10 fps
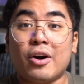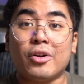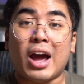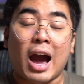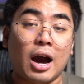
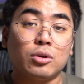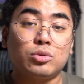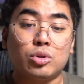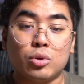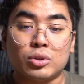on how
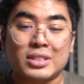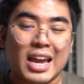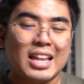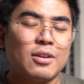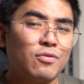to
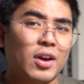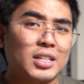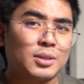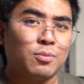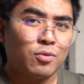take the
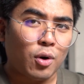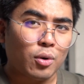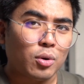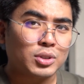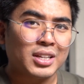best
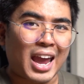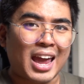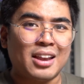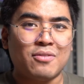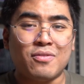photos
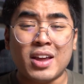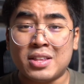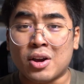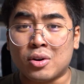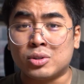and
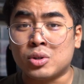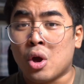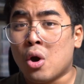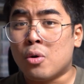videos,